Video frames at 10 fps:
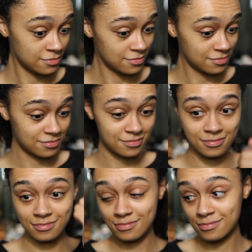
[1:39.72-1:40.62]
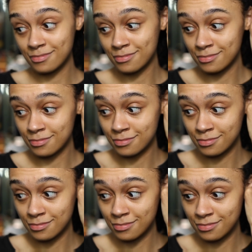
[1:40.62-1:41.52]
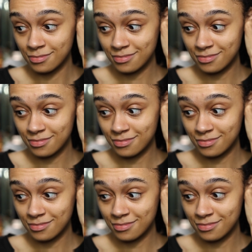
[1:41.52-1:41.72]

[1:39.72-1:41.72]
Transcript: Nothing is said.